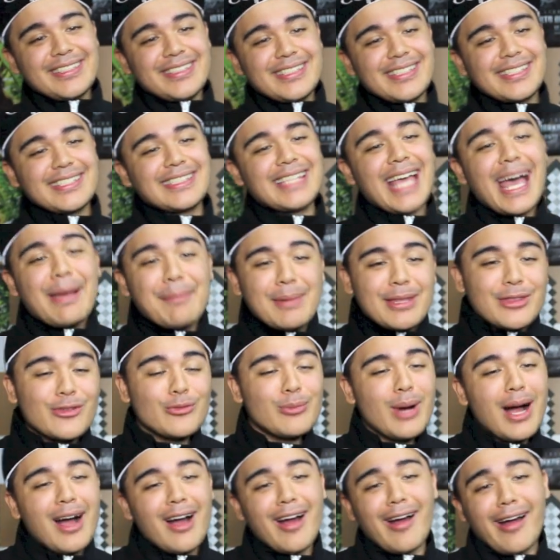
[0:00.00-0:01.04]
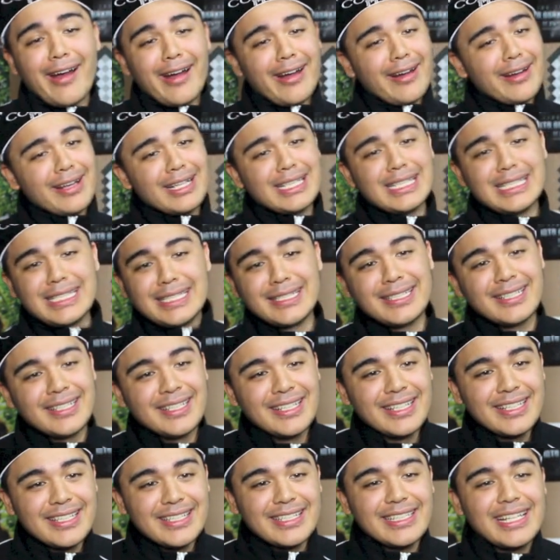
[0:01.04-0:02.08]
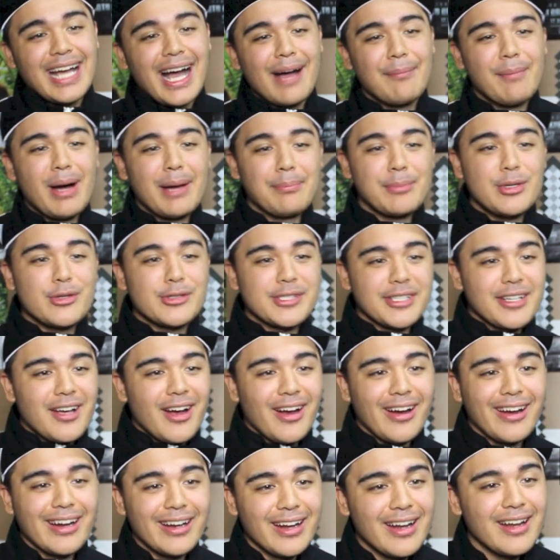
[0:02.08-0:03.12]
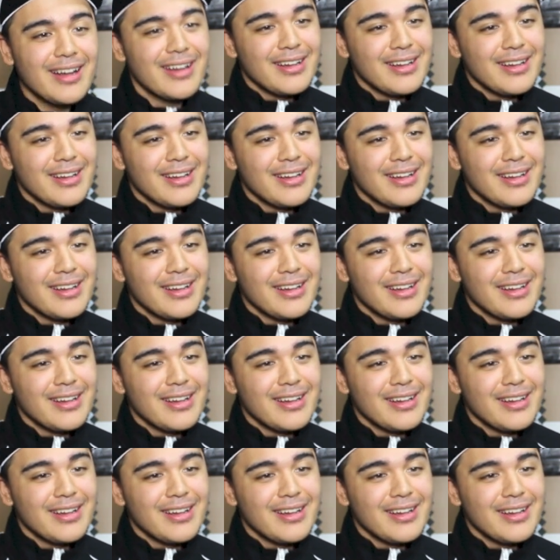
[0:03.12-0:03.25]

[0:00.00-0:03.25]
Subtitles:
You stabbed me through my heart! You got my music heart!